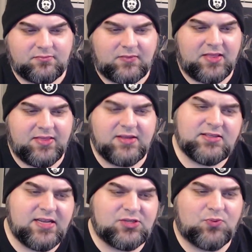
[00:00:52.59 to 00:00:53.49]
This
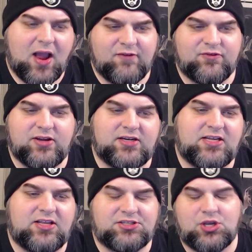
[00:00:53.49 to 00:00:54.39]
leads Rafa to
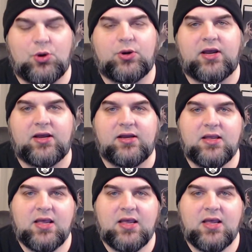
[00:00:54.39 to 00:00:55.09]
tell Ahsoka